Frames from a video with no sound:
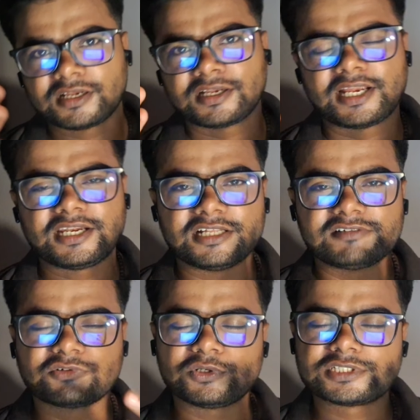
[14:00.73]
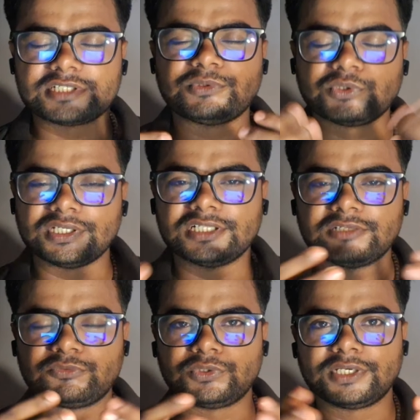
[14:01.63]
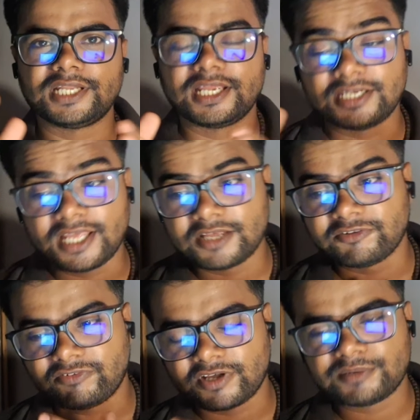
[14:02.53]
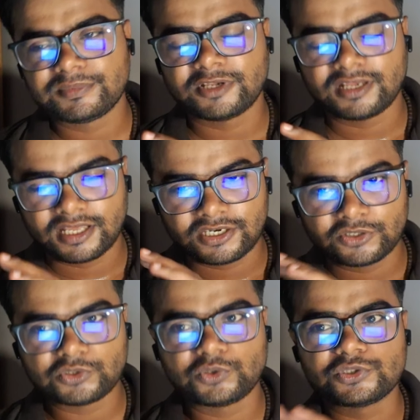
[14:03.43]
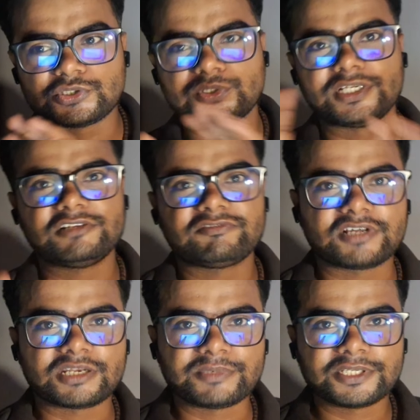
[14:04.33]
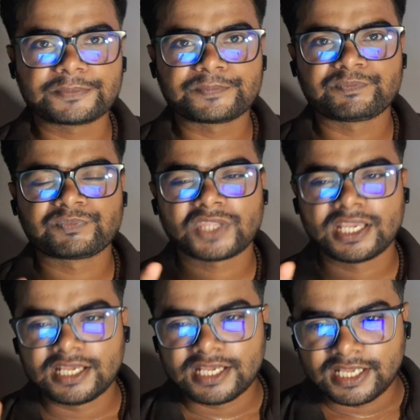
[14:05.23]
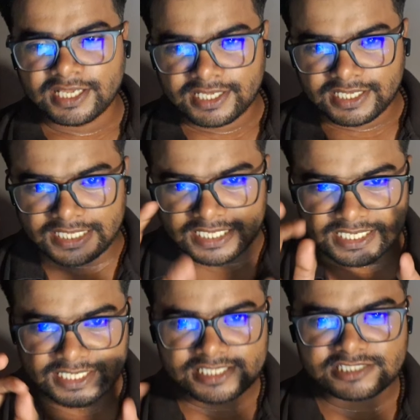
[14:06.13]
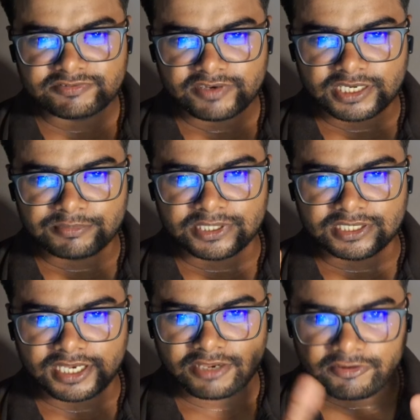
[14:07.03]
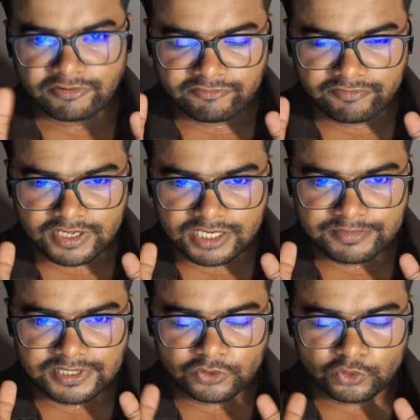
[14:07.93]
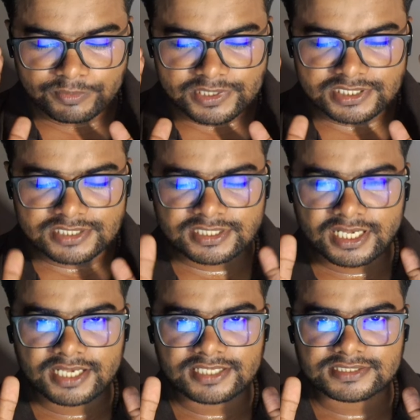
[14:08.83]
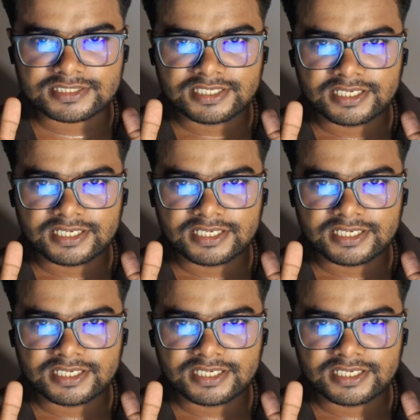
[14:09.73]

Gandalf calls him to heal the wounded, and Aragorn goes to heal Faramir. He heals Faramir. Faramir opens his eyes.